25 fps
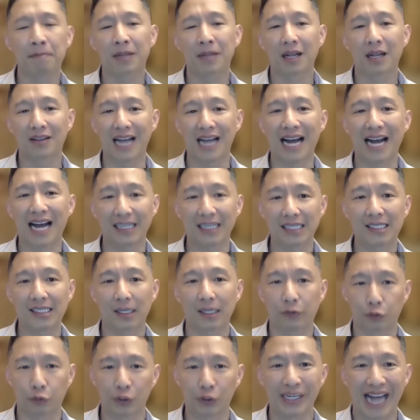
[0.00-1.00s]
That is the
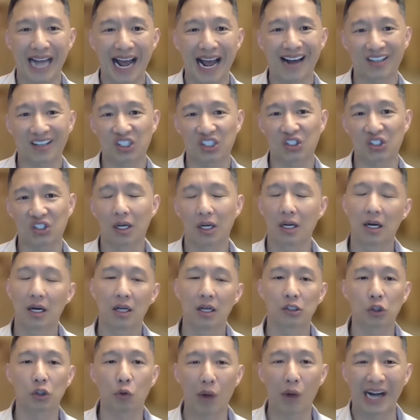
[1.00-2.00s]
3x.
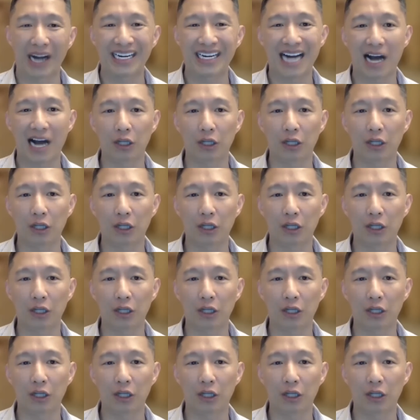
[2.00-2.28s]
So right now